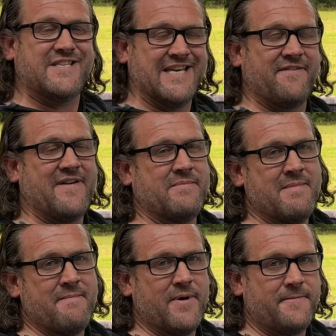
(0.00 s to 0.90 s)
and see the
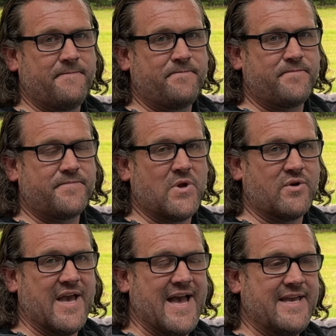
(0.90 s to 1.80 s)
family member,
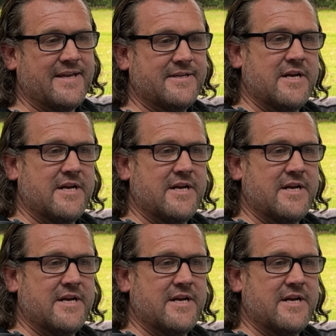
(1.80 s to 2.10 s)
okay?